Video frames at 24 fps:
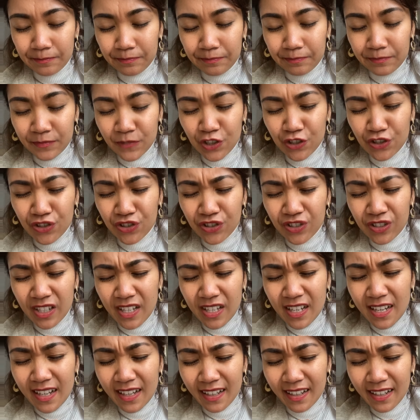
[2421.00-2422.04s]
to
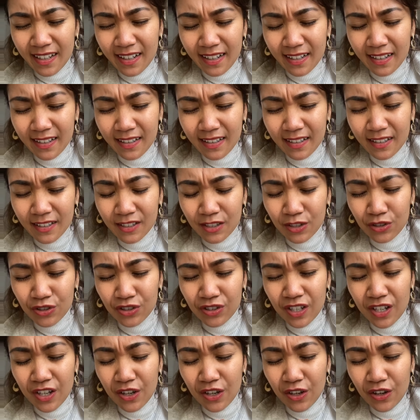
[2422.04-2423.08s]
seek to
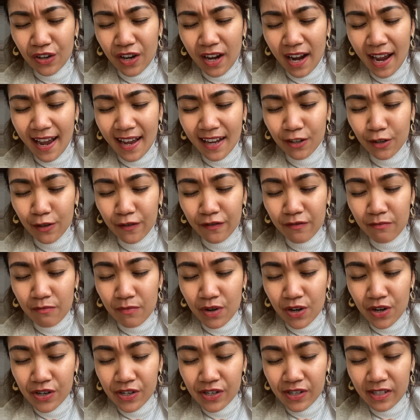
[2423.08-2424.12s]
seek your hand of
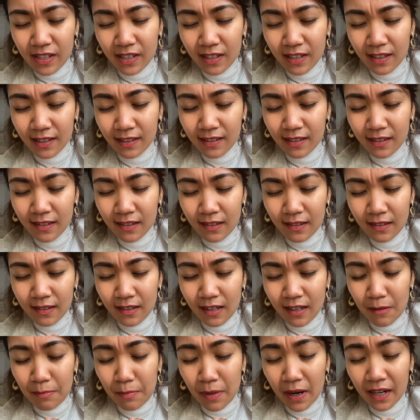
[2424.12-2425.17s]
mercy
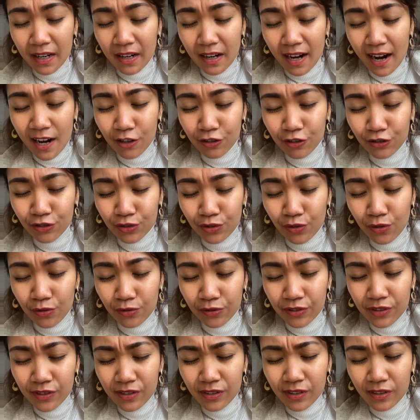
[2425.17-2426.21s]
upon our
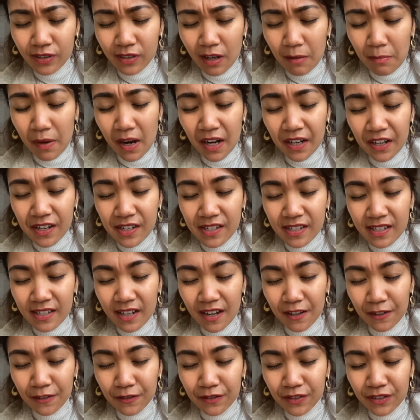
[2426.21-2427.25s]
households, upon
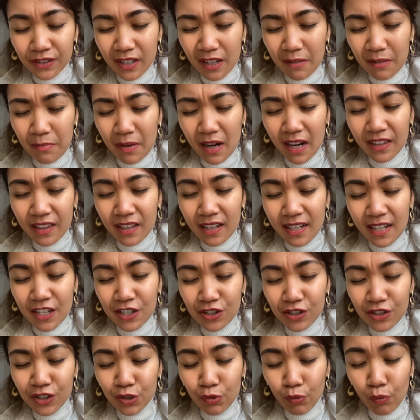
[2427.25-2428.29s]
ourselves, upon the
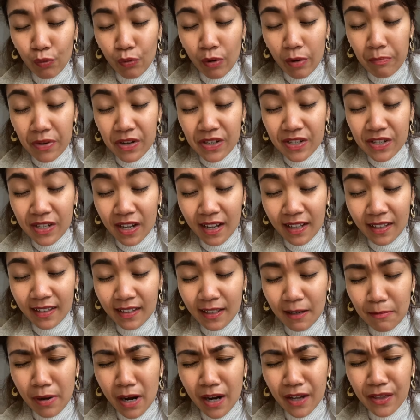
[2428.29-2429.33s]
nations we represent,
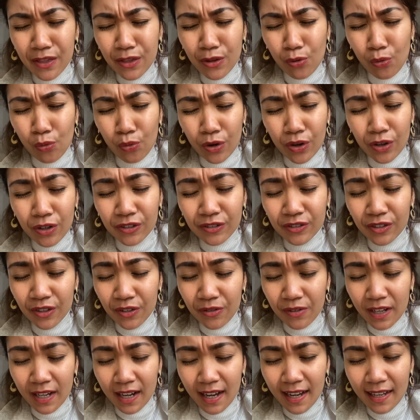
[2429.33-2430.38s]
upon the world, O
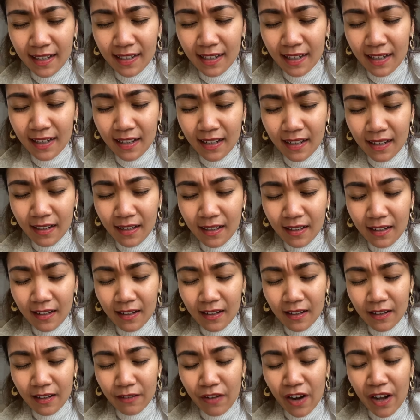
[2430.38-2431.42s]
oh God.
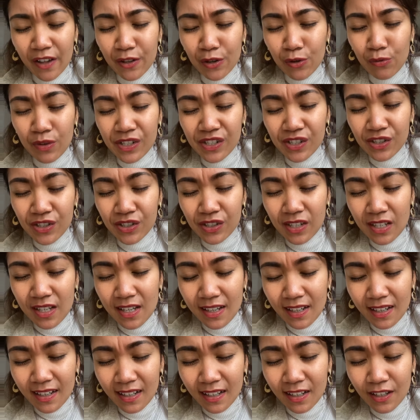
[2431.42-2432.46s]
Father, we
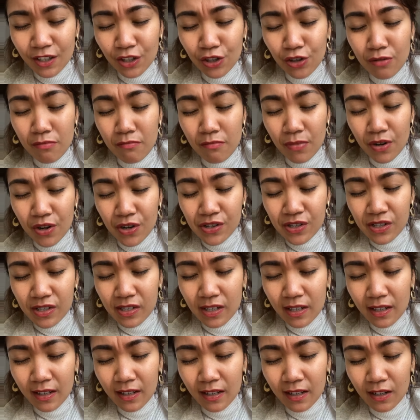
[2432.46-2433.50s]
seek your
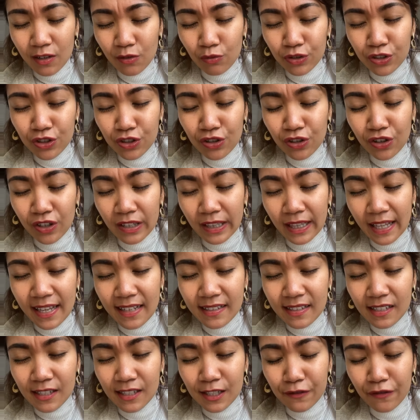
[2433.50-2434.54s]
mercy. Would you
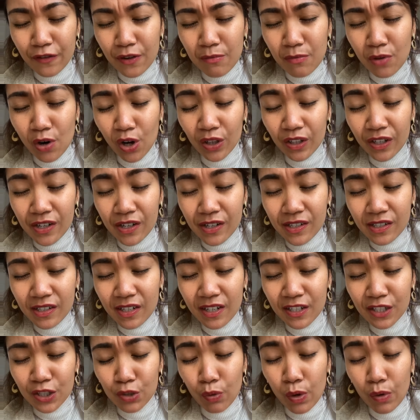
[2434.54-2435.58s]
cleanse us from all our
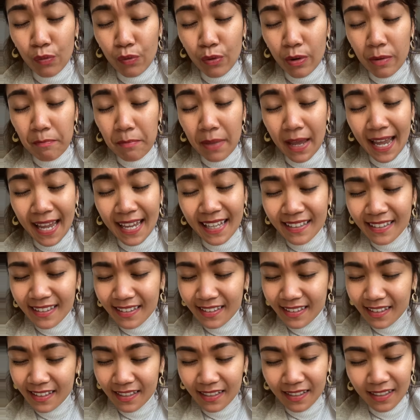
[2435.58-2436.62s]
sins? We
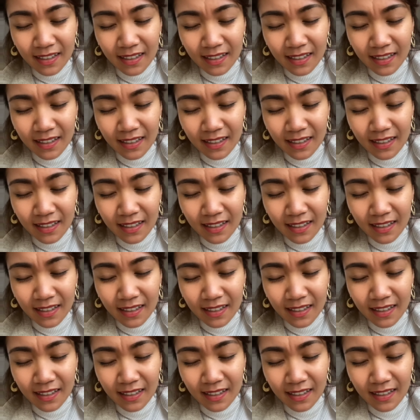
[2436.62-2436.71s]
repent.